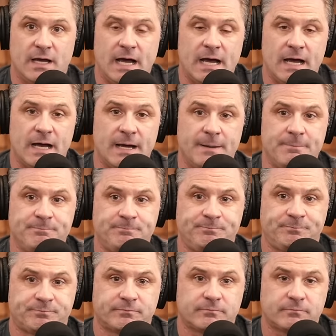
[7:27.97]
Um,
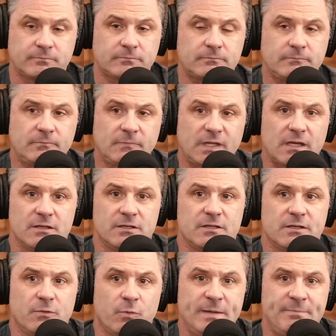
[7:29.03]

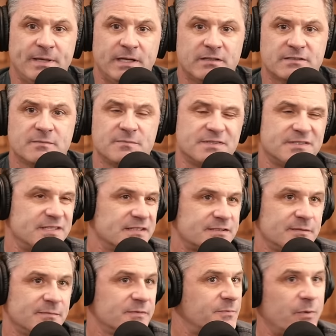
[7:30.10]
we built some
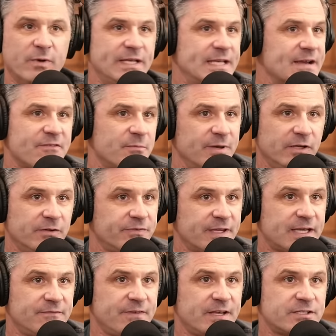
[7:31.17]
systems, but we never built the
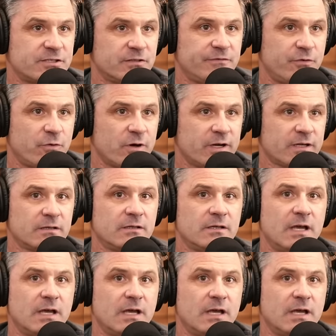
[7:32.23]
conventional fork.